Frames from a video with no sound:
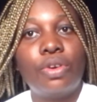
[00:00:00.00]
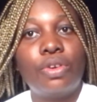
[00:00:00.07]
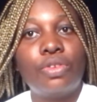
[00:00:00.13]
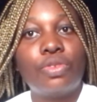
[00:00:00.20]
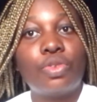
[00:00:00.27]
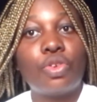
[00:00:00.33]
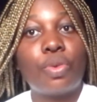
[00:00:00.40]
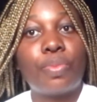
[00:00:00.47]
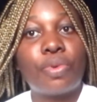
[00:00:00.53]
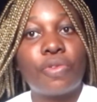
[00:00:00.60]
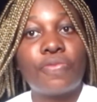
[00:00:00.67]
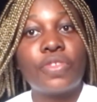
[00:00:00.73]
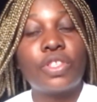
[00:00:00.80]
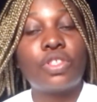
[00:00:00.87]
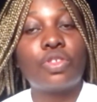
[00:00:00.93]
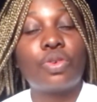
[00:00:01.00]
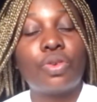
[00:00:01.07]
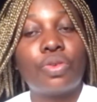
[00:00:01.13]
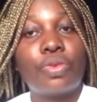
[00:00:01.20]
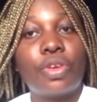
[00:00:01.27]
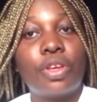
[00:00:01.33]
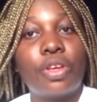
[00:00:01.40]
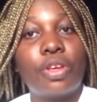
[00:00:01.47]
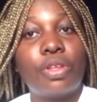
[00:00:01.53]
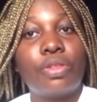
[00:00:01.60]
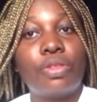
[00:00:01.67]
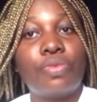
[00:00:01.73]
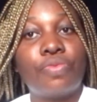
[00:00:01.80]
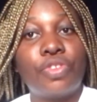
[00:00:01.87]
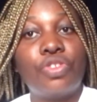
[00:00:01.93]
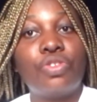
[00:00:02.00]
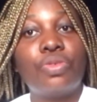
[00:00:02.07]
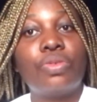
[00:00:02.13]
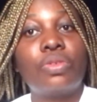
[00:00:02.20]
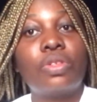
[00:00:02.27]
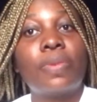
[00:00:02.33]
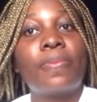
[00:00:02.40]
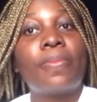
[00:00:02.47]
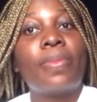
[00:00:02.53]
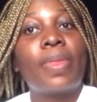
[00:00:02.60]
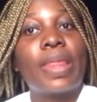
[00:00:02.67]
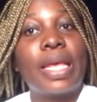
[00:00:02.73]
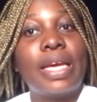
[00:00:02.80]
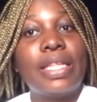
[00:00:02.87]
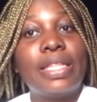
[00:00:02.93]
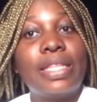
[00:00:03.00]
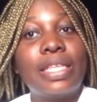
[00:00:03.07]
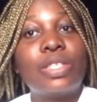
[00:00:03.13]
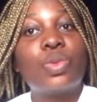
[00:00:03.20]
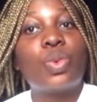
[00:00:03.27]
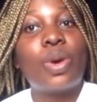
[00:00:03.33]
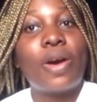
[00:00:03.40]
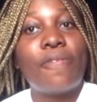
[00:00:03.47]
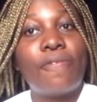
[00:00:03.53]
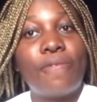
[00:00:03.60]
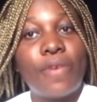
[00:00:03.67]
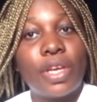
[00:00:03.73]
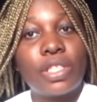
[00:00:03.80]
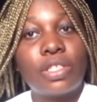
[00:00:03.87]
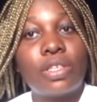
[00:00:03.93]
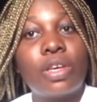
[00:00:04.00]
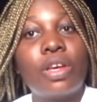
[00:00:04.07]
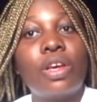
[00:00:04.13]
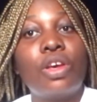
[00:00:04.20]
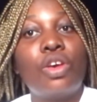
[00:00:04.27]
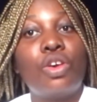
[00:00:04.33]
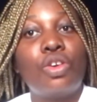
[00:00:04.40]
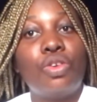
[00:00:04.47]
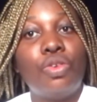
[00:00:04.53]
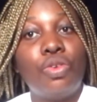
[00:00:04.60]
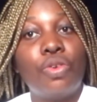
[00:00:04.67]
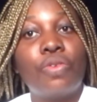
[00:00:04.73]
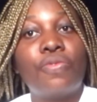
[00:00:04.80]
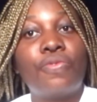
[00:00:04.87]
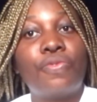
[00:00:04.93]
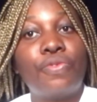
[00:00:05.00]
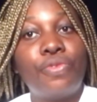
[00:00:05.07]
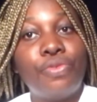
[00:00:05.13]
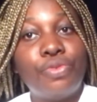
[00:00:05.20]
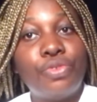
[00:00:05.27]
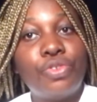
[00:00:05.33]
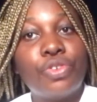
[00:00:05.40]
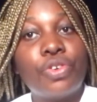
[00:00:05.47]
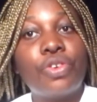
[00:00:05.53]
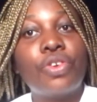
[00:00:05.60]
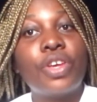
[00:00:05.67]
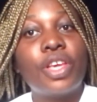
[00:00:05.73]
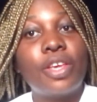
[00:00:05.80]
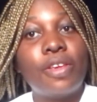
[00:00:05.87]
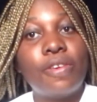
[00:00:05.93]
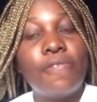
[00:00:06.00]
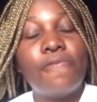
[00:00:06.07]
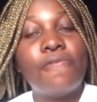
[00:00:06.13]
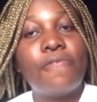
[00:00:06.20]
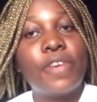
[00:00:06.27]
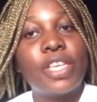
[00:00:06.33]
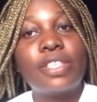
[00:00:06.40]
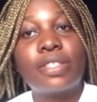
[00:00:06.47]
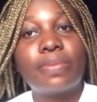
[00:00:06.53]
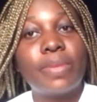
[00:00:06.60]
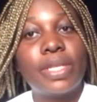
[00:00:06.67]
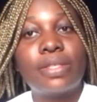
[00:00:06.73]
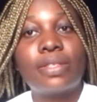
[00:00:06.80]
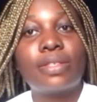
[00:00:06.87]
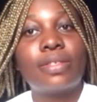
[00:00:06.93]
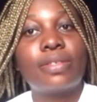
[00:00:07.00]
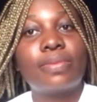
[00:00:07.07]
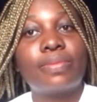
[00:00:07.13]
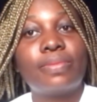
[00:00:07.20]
So your profit is going to reduce, and this will affect your future investments.